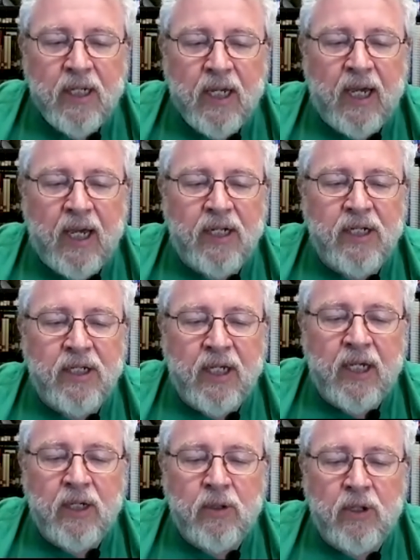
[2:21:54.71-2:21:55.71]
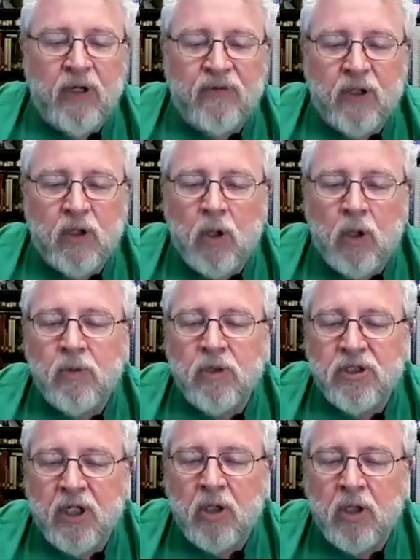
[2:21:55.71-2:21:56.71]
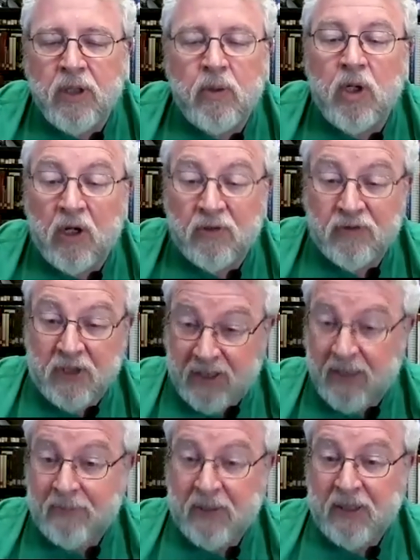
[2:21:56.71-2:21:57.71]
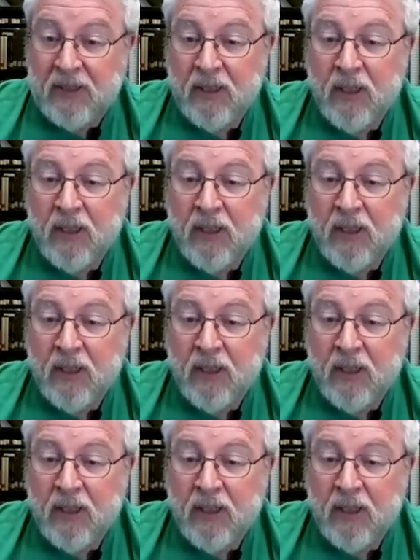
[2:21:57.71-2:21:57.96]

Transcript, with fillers: and they if their coin was toned, they would often dip it